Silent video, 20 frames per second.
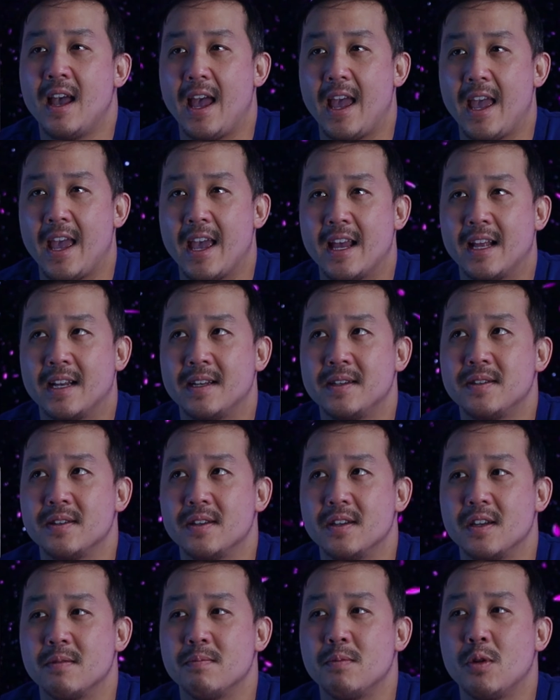And
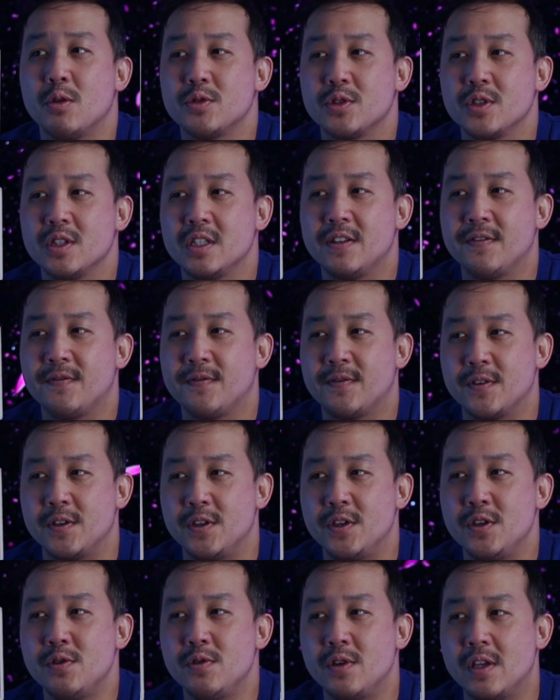emotionally for
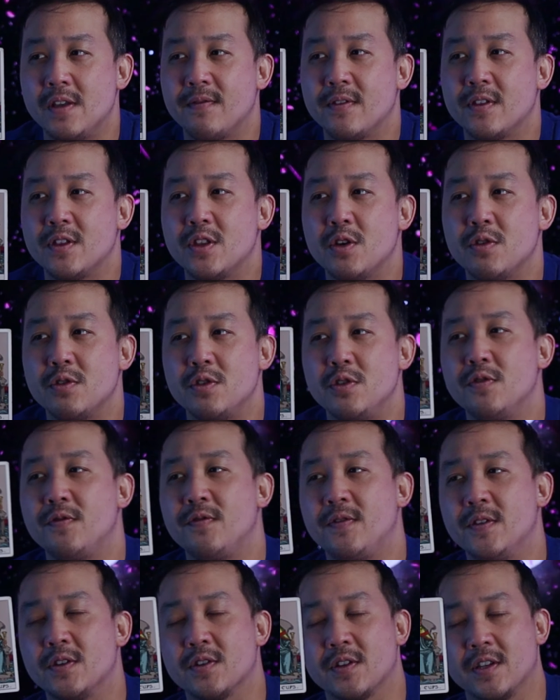you, even though you
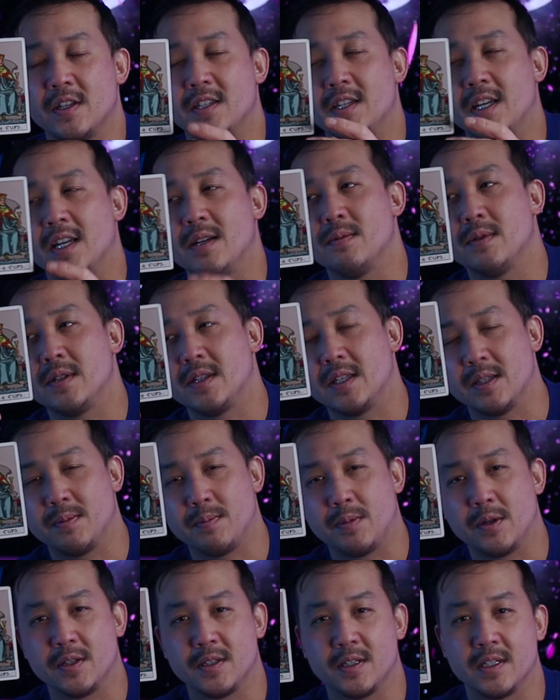feel content with this
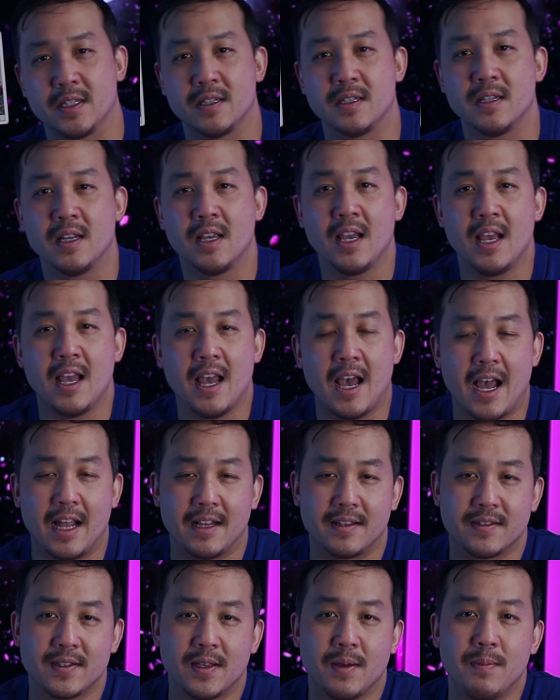person,
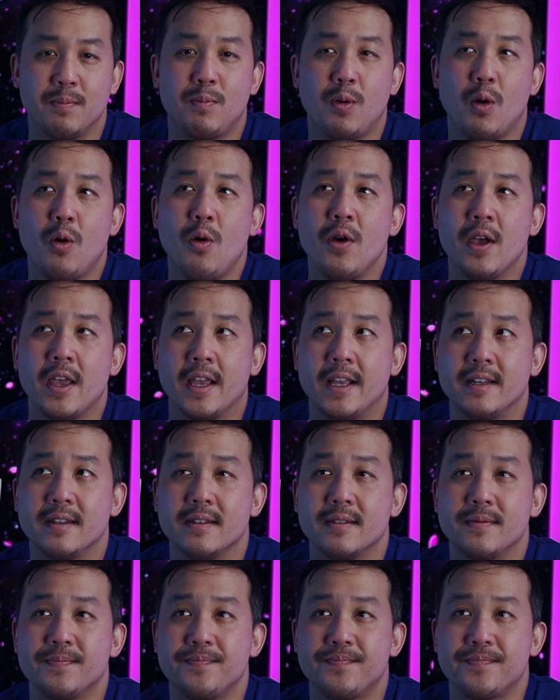at some
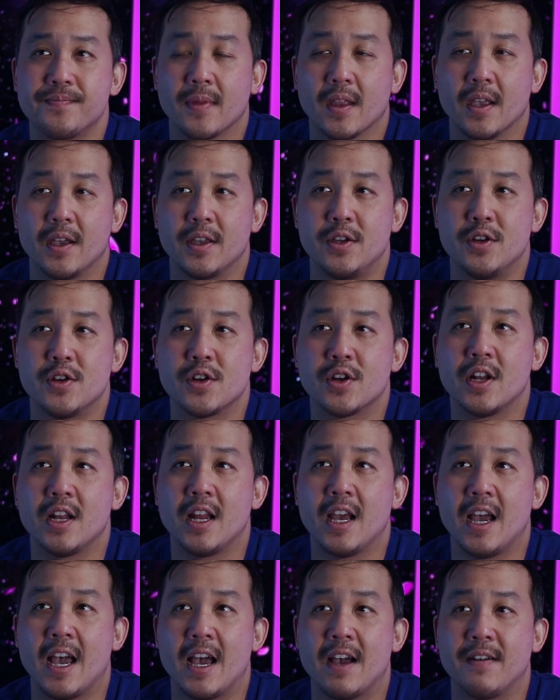point, you're going
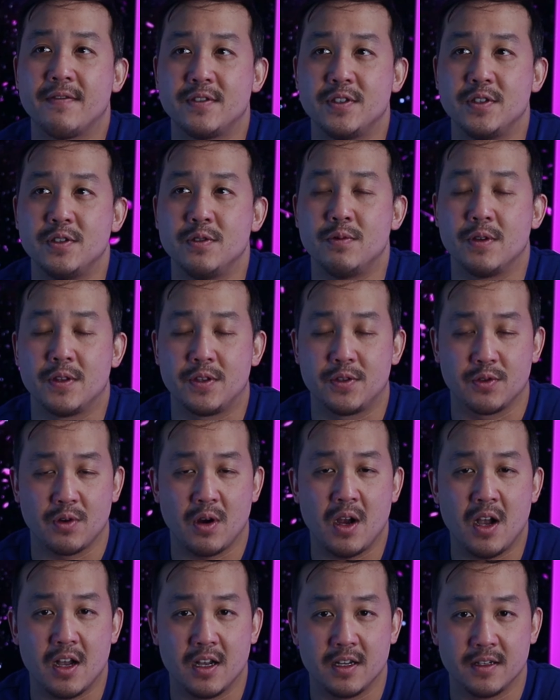to have to
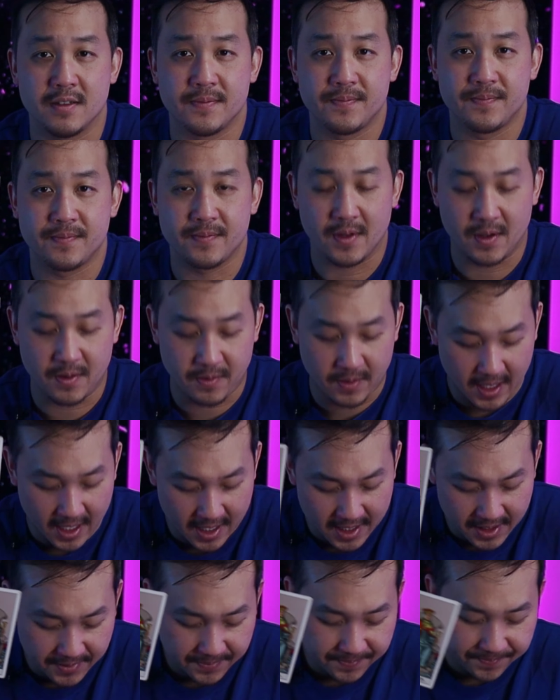withdraw,
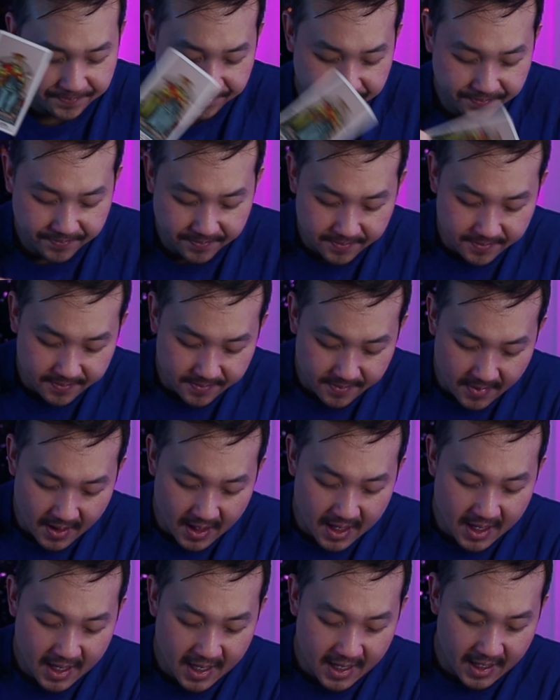okay?
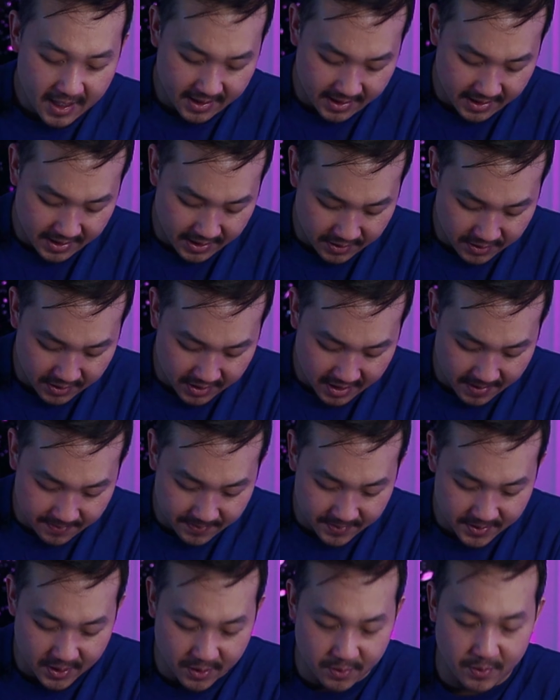And here
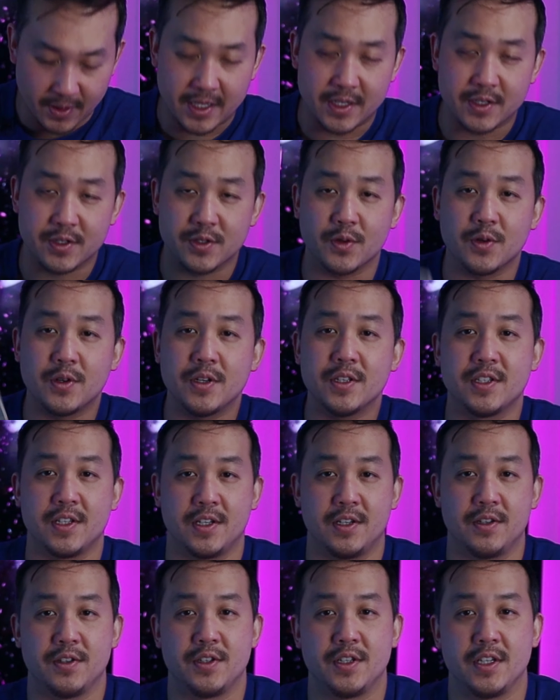comes the Queen of Swords
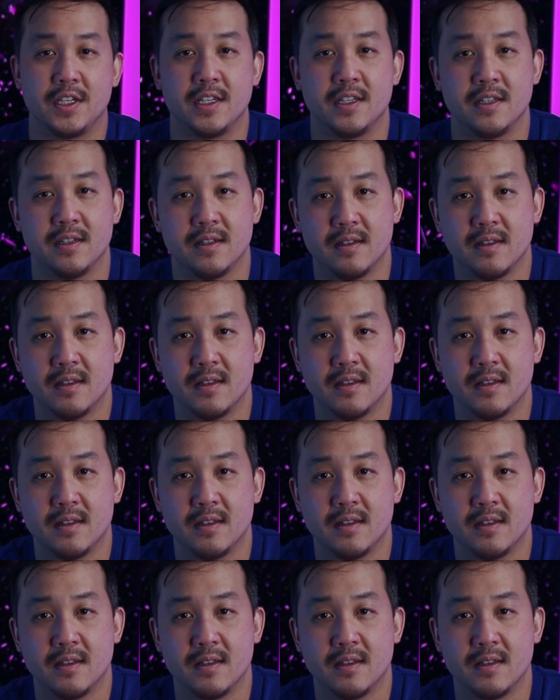energy.